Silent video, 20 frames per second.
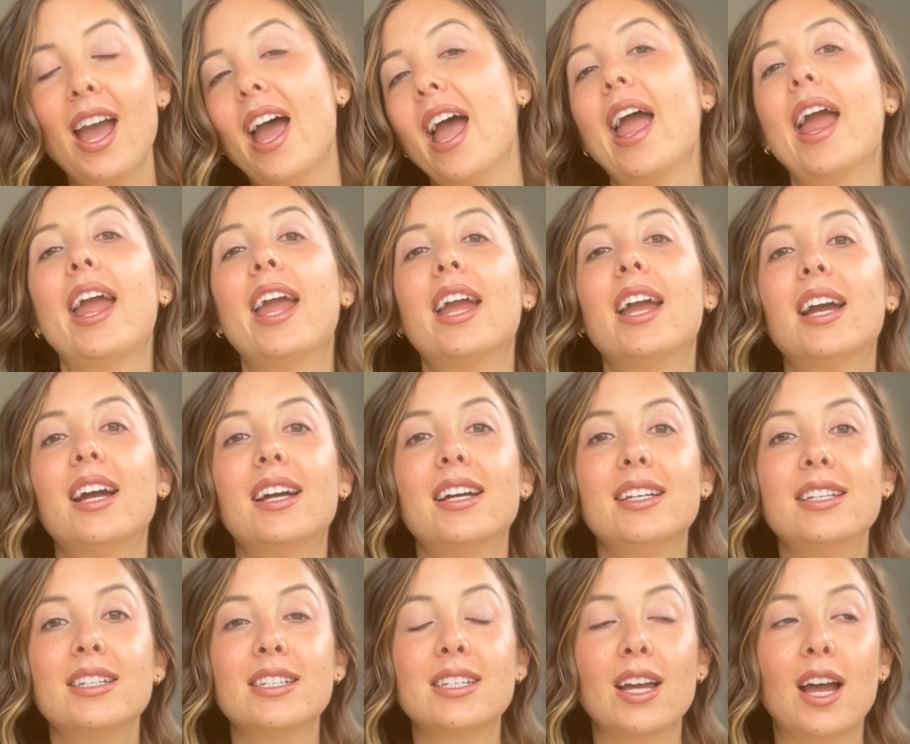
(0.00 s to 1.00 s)

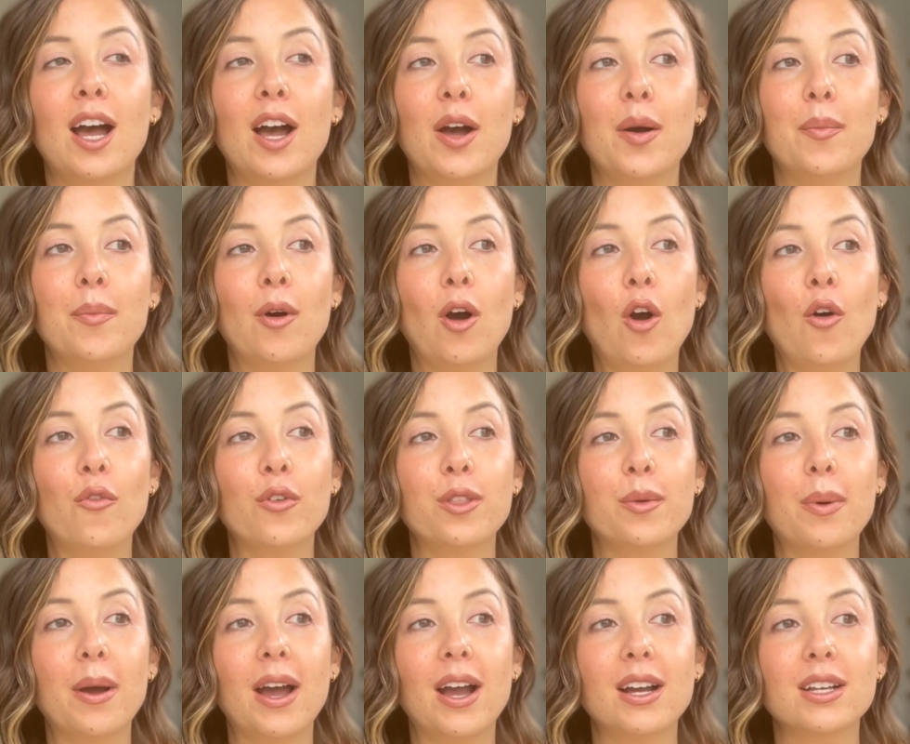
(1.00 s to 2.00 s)
And over the
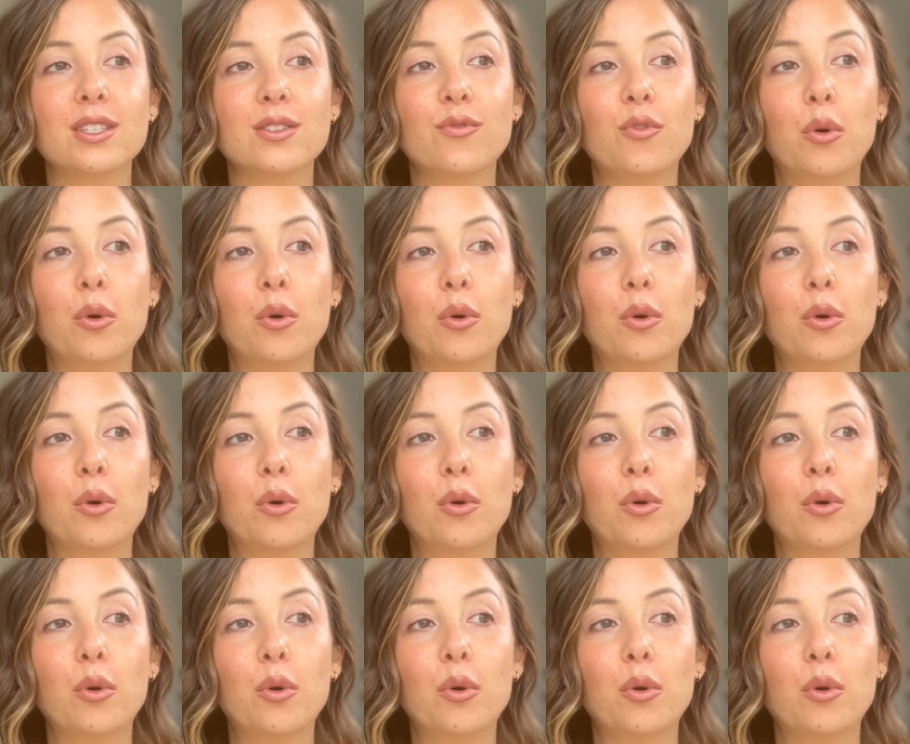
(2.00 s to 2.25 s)
past